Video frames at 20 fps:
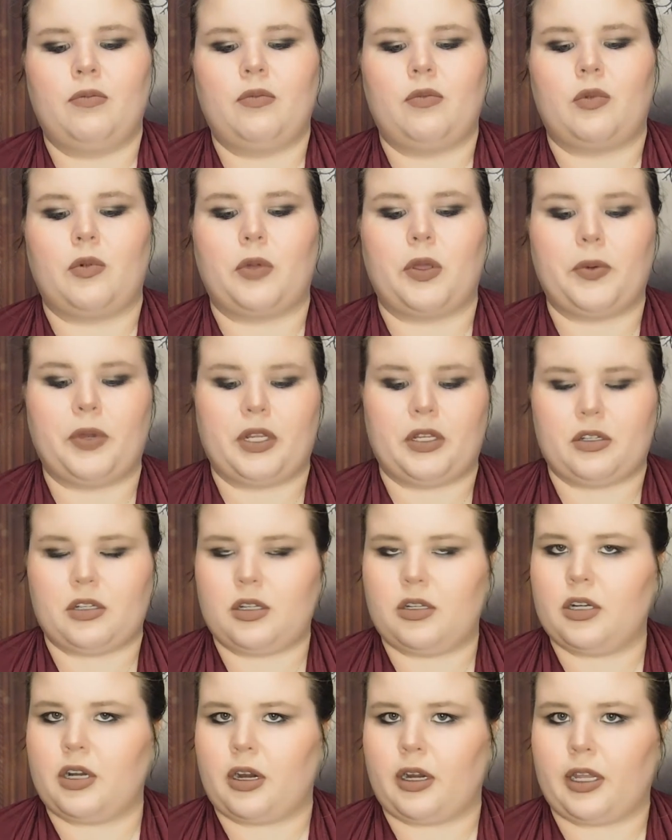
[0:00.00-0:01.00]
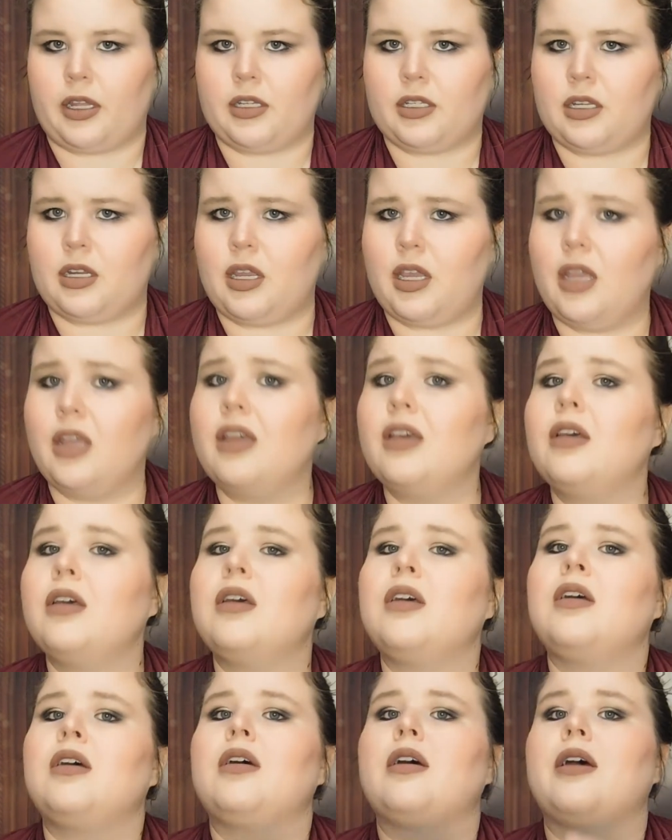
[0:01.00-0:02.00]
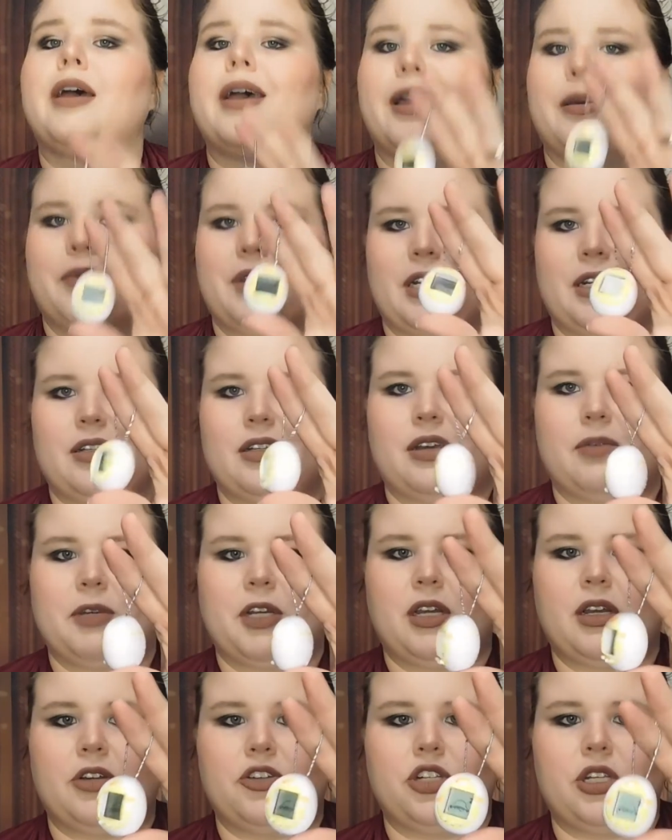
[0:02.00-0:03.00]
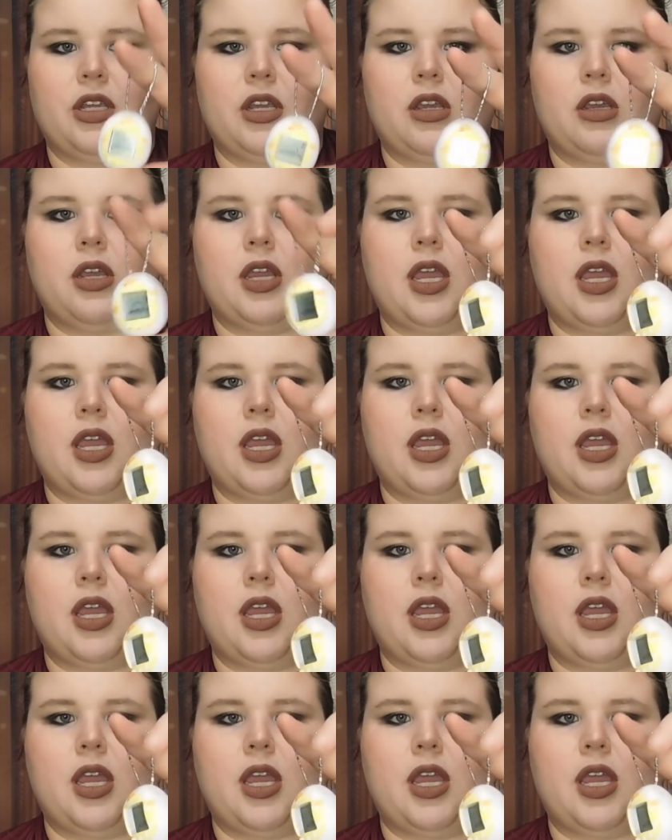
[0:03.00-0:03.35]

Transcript: when we went into Target today, I bought a Tamagotchi,